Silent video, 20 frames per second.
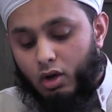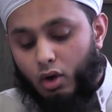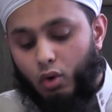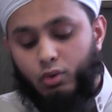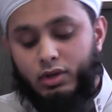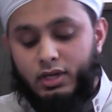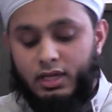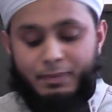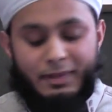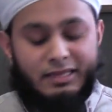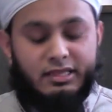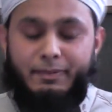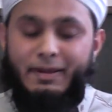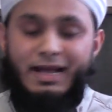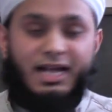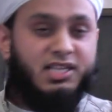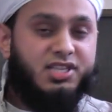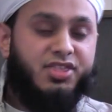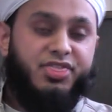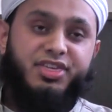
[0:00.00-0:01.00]
Only for the
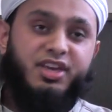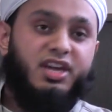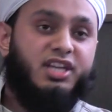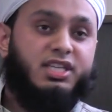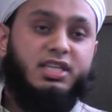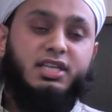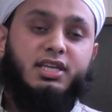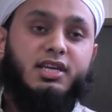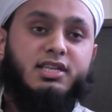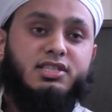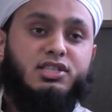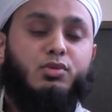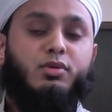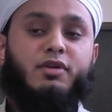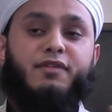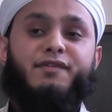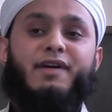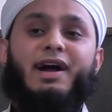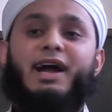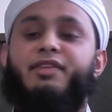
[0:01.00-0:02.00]
past 30 years do
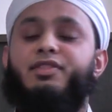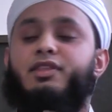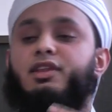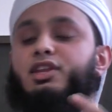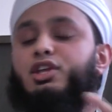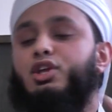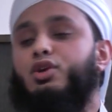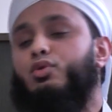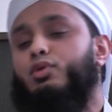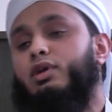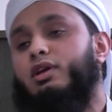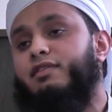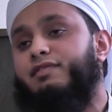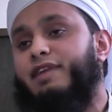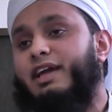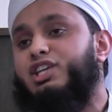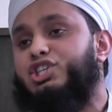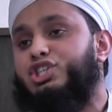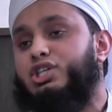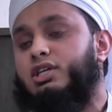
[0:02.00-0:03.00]
we find the new
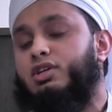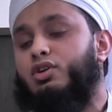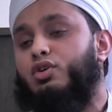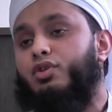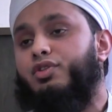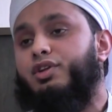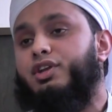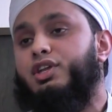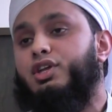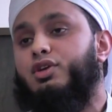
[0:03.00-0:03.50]
invention or the